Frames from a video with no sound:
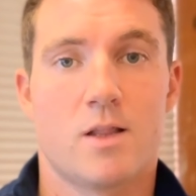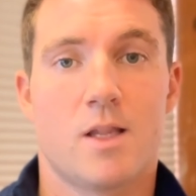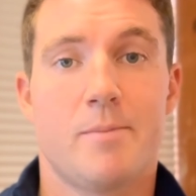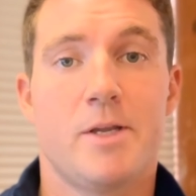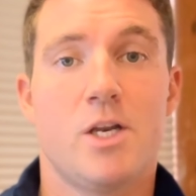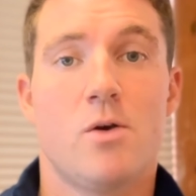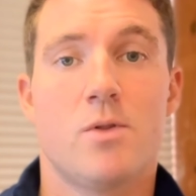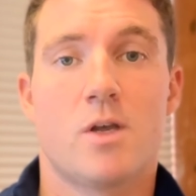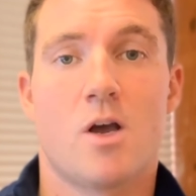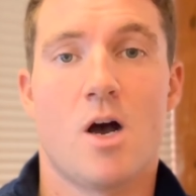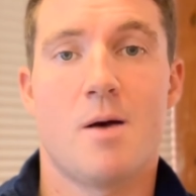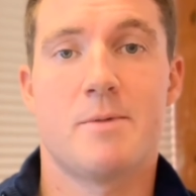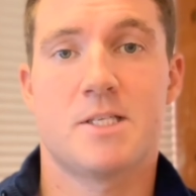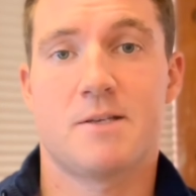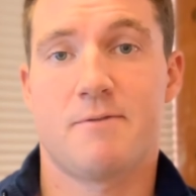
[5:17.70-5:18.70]
Let me know in the
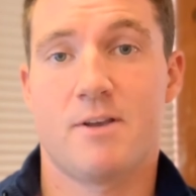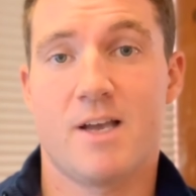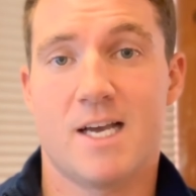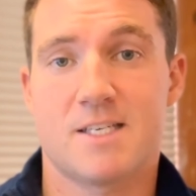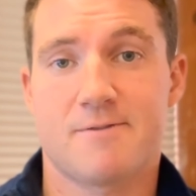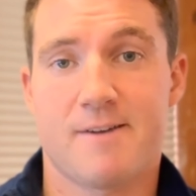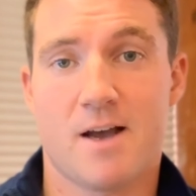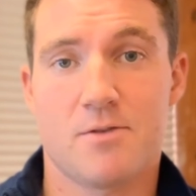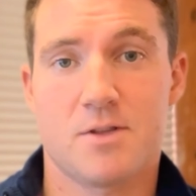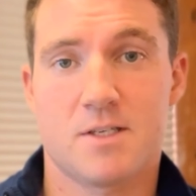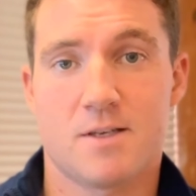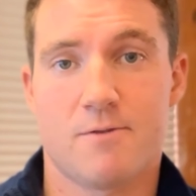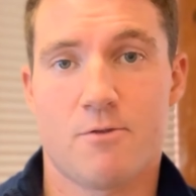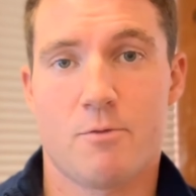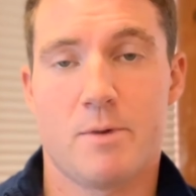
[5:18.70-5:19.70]
comments if you guys found
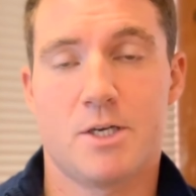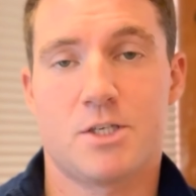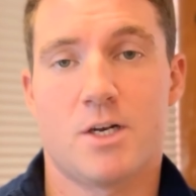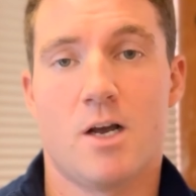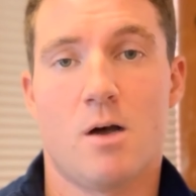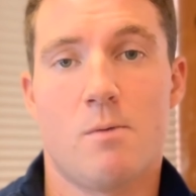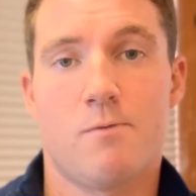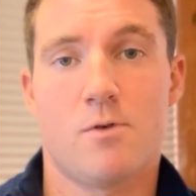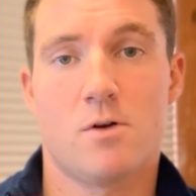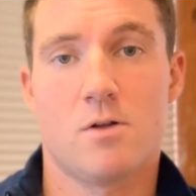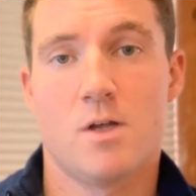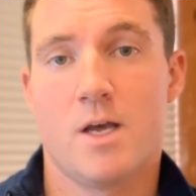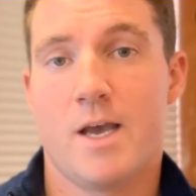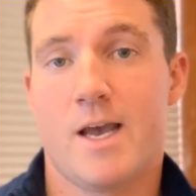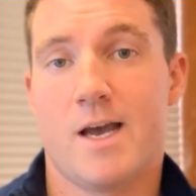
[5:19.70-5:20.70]
this information
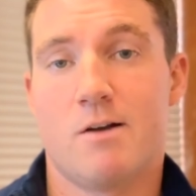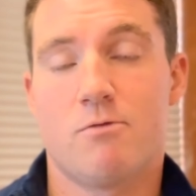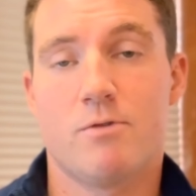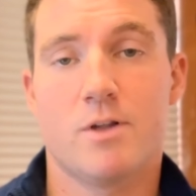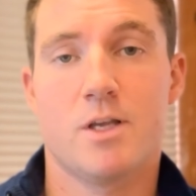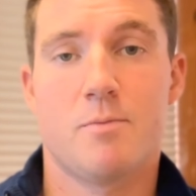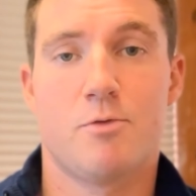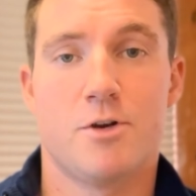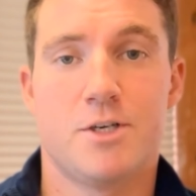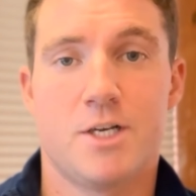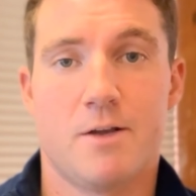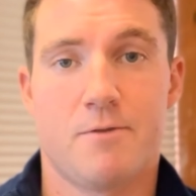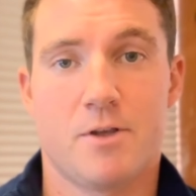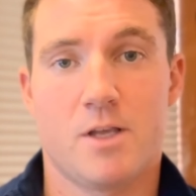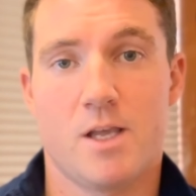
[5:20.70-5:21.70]
helpful, and I'd really
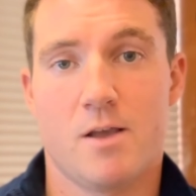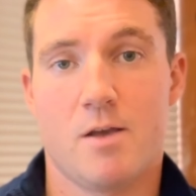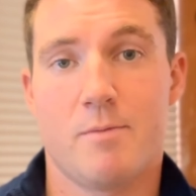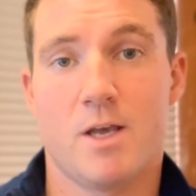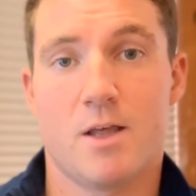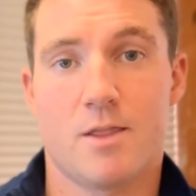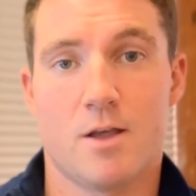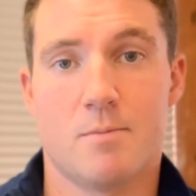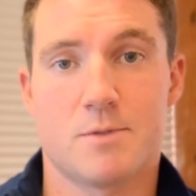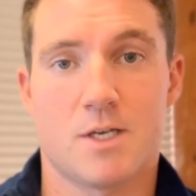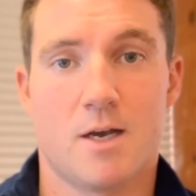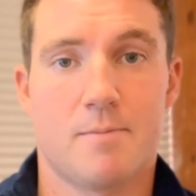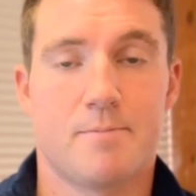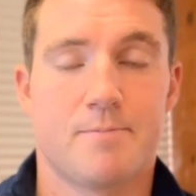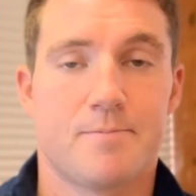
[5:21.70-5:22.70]
appreciate if you can give me a thumbs
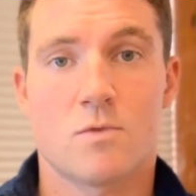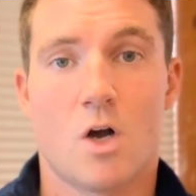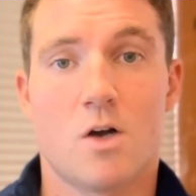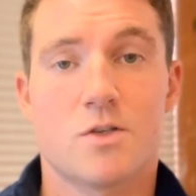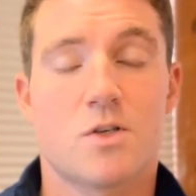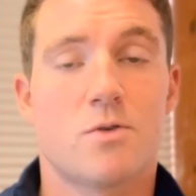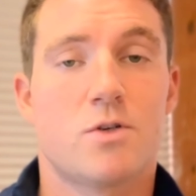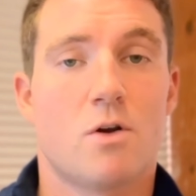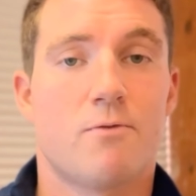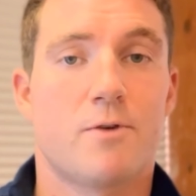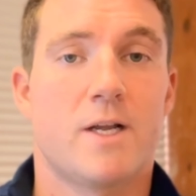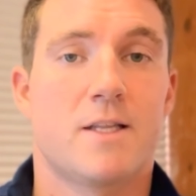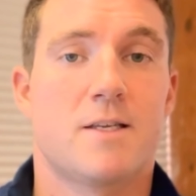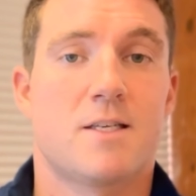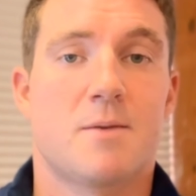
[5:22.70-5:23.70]
up. Also, don't
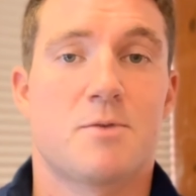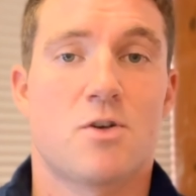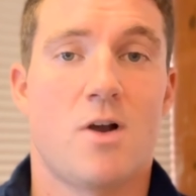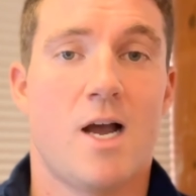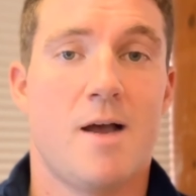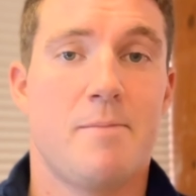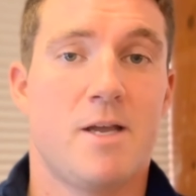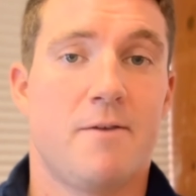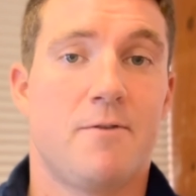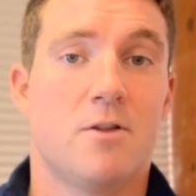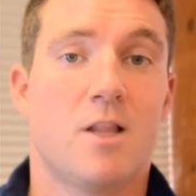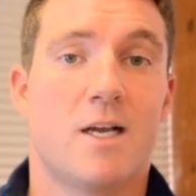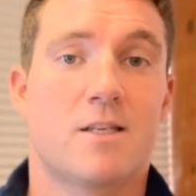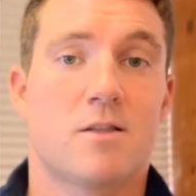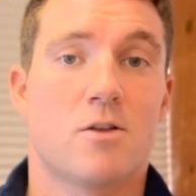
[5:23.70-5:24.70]
forget to subscribe if you'd
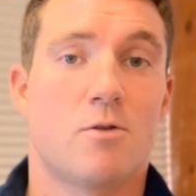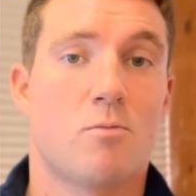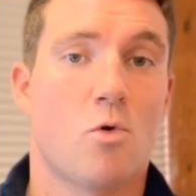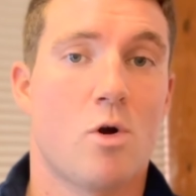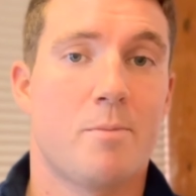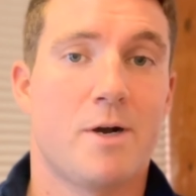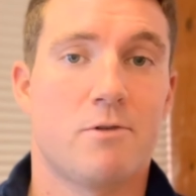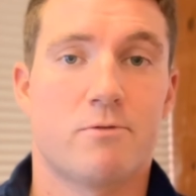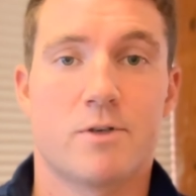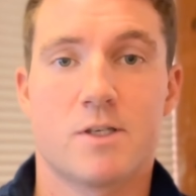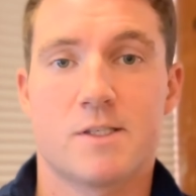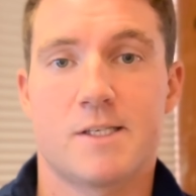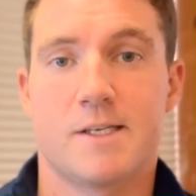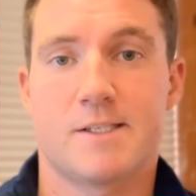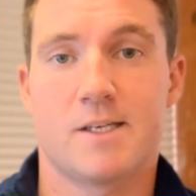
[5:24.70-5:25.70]
like to learn more about real
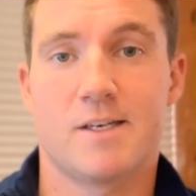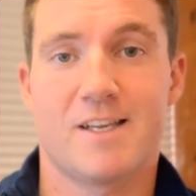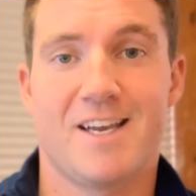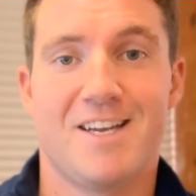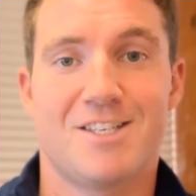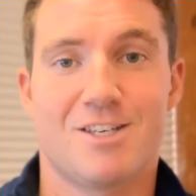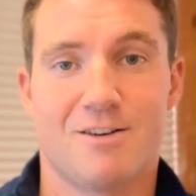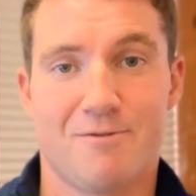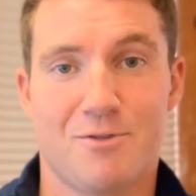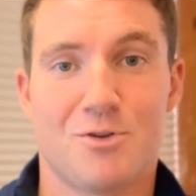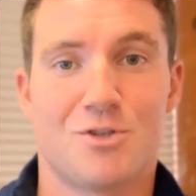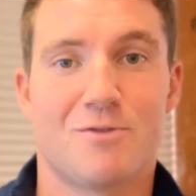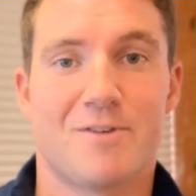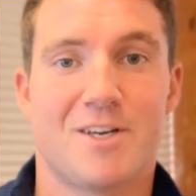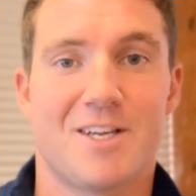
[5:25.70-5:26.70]
estate syndication in
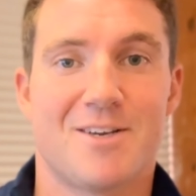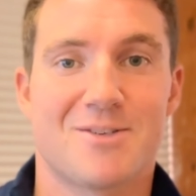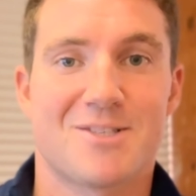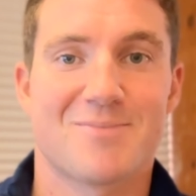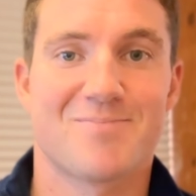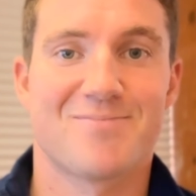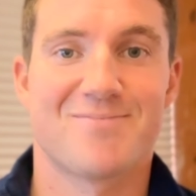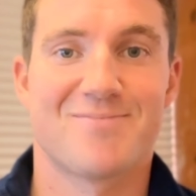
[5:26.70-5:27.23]
future videos.